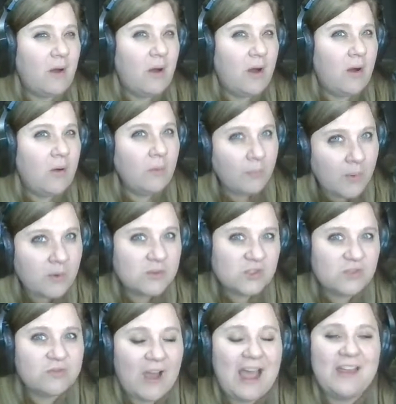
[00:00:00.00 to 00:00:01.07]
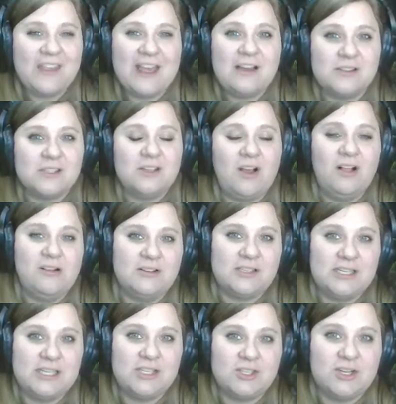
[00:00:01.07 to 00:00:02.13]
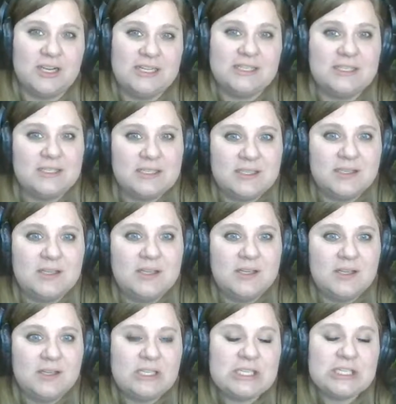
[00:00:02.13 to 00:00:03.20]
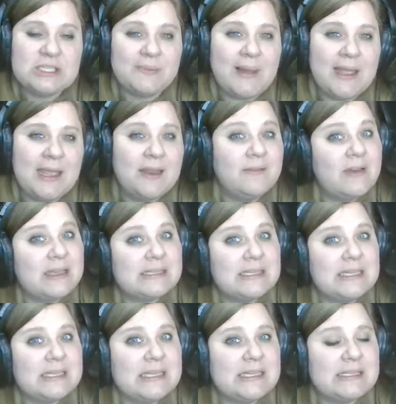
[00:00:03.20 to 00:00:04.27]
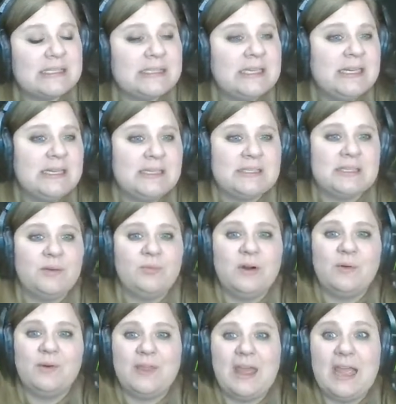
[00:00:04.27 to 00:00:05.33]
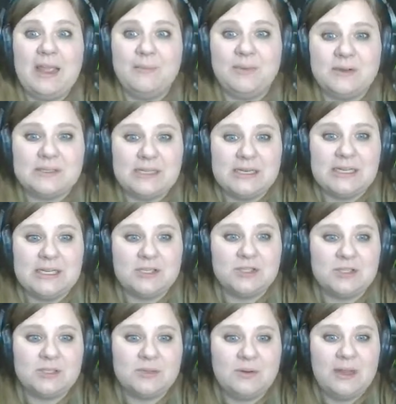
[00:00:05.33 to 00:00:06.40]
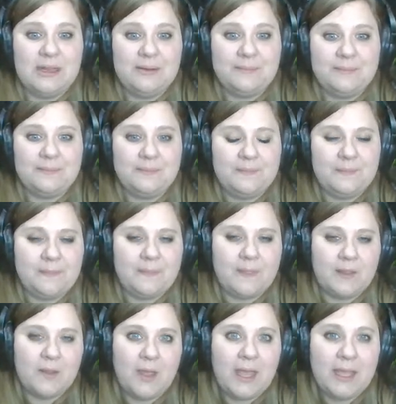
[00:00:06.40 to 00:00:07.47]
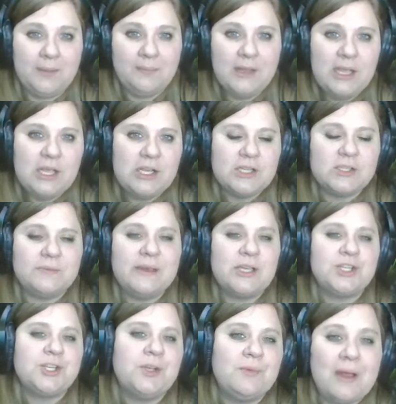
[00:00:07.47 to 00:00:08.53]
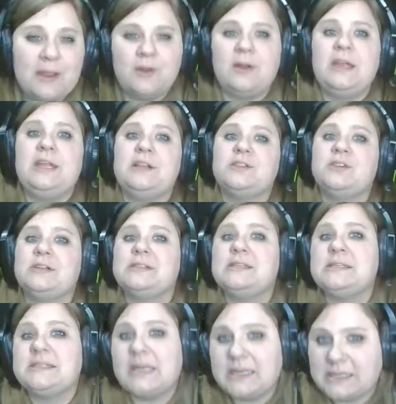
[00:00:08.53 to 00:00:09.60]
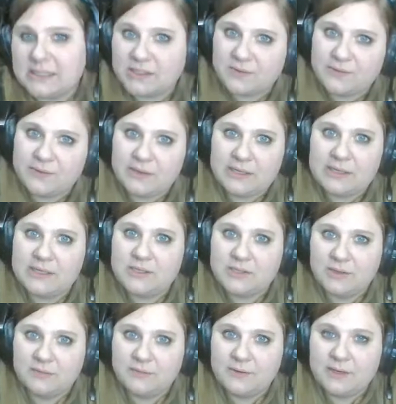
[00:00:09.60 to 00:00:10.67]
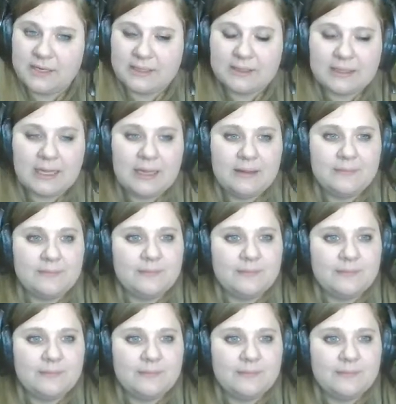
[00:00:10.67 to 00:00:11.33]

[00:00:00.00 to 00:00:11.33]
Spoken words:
almost $5,000 in interest just by investing this somewhere with 8% interest rate. Okay, so make sure you write your answer as a sentence for these. Don't forget that.